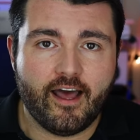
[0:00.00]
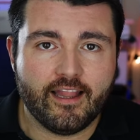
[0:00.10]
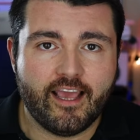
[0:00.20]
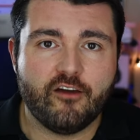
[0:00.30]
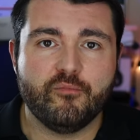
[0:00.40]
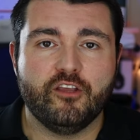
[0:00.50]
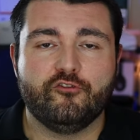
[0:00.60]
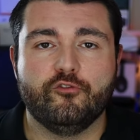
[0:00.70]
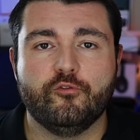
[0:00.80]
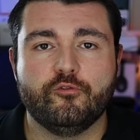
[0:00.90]
allow me
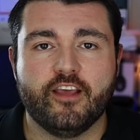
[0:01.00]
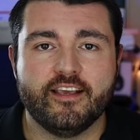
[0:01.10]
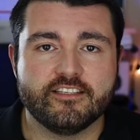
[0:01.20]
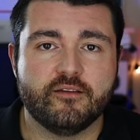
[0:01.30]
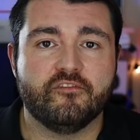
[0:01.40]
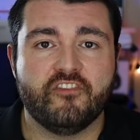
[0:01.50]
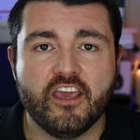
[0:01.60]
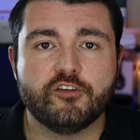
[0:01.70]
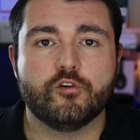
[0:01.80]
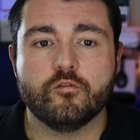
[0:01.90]
to take some
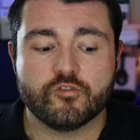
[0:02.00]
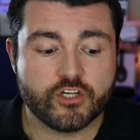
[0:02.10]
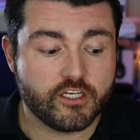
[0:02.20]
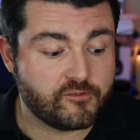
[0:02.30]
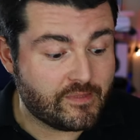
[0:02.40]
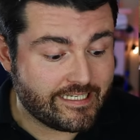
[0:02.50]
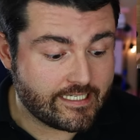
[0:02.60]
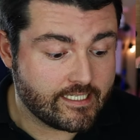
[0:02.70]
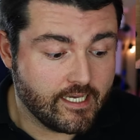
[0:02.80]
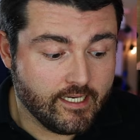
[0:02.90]
fake drone shots
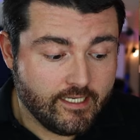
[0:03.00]
because,